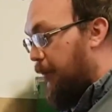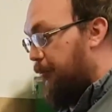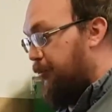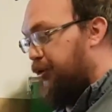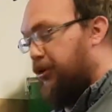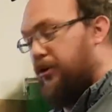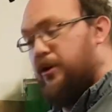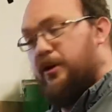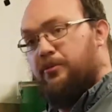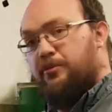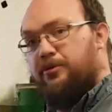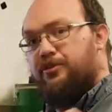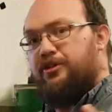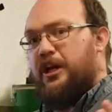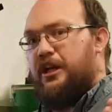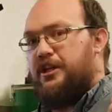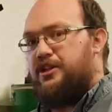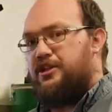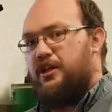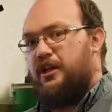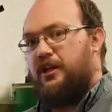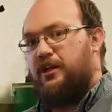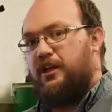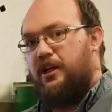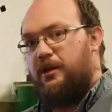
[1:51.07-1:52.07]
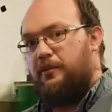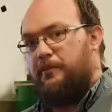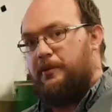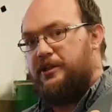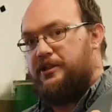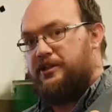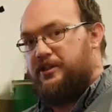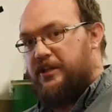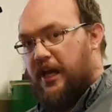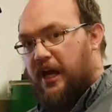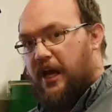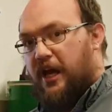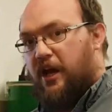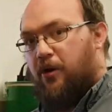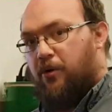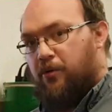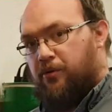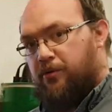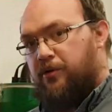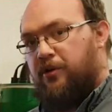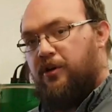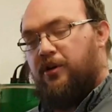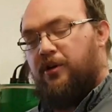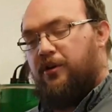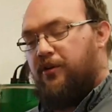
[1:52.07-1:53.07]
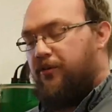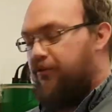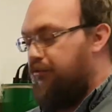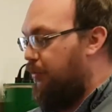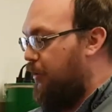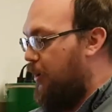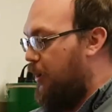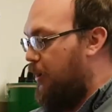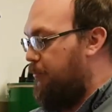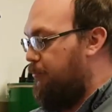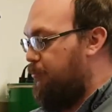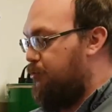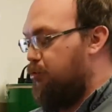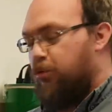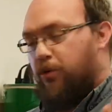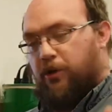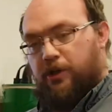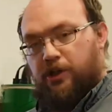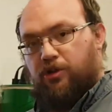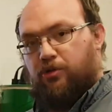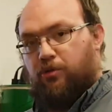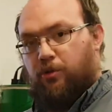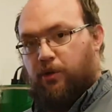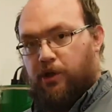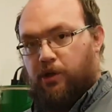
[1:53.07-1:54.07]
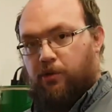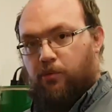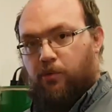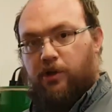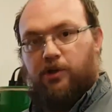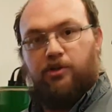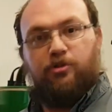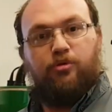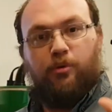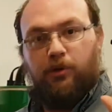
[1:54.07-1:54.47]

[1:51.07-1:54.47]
So it was actually a little bit down from 2021.